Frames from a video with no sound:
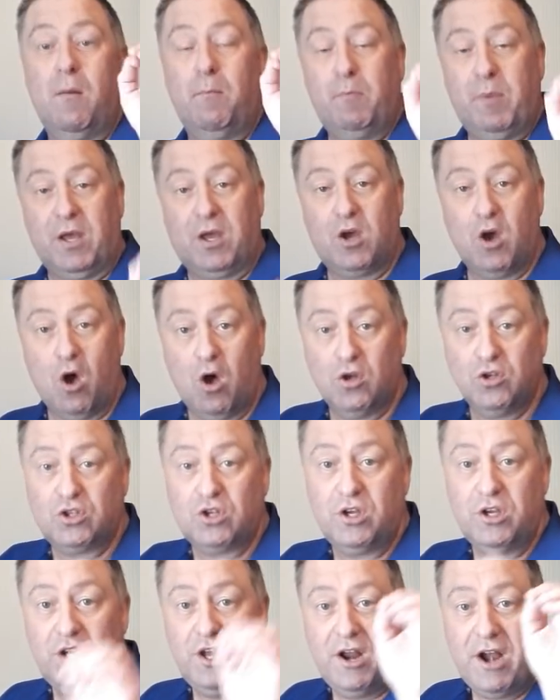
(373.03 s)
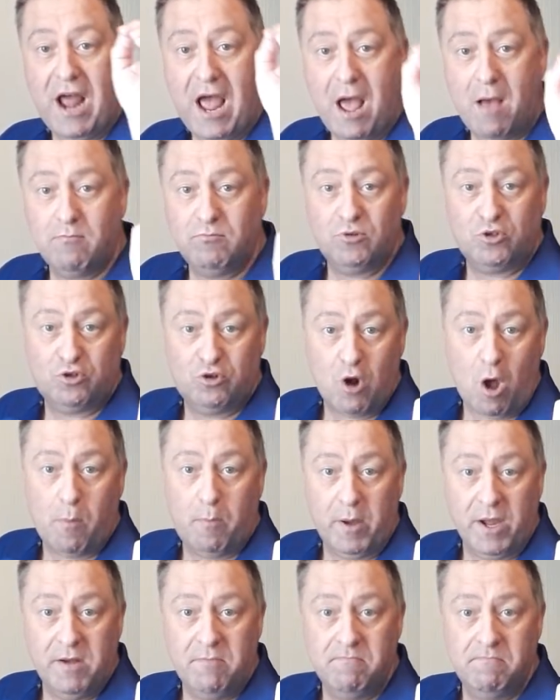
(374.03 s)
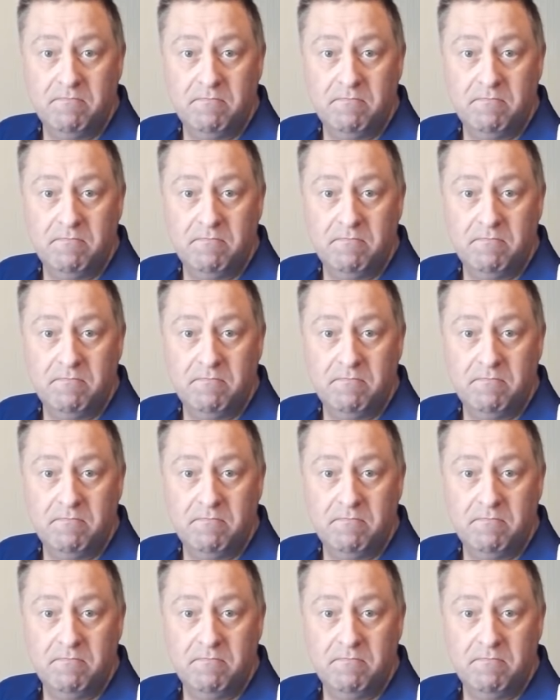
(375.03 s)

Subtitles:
Because your arm's dropping,